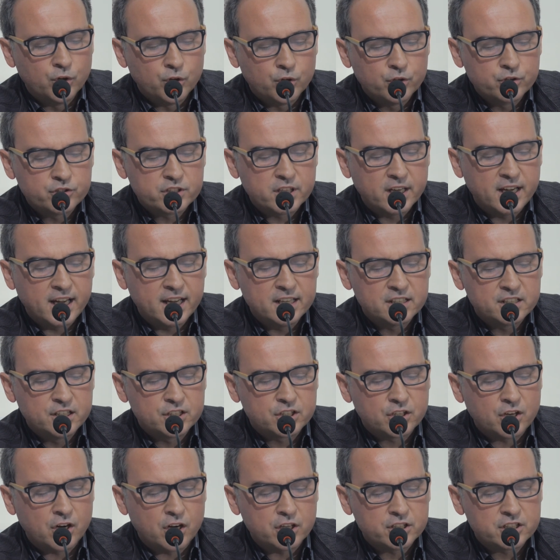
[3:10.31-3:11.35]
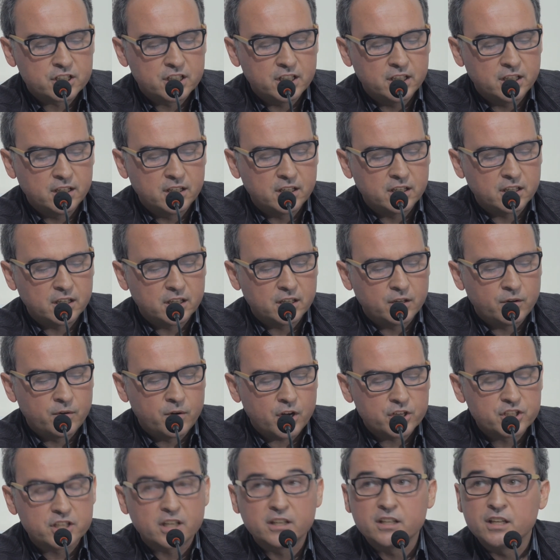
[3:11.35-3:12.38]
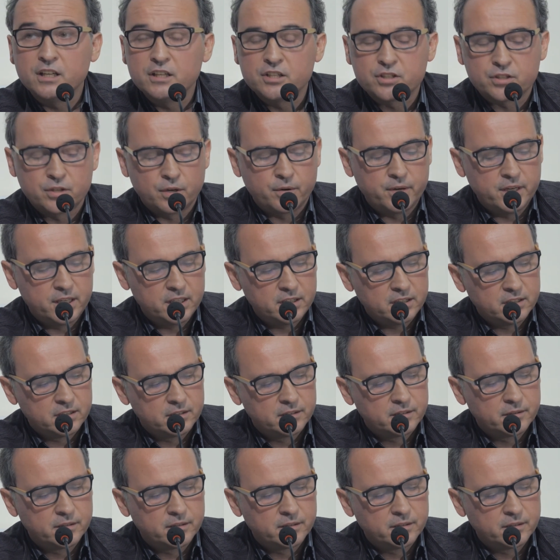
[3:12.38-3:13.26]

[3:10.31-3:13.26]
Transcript: The laws against discussing Russian history.